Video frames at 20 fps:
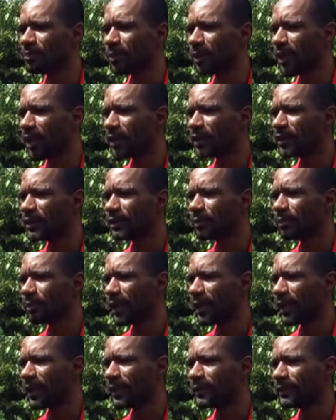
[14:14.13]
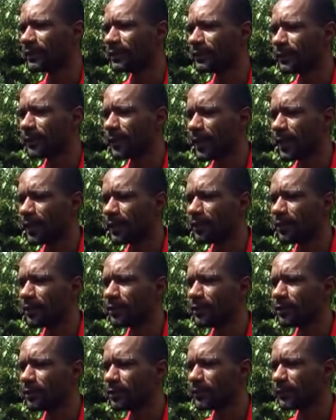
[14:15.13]
pots, pans,
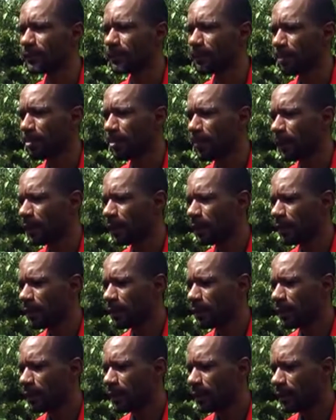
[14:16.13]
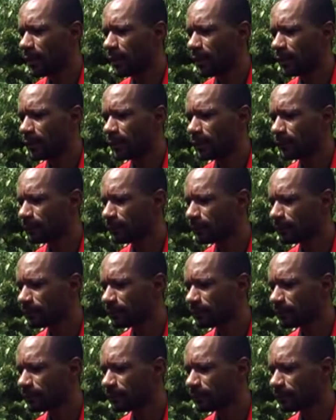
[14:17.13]
cannons, and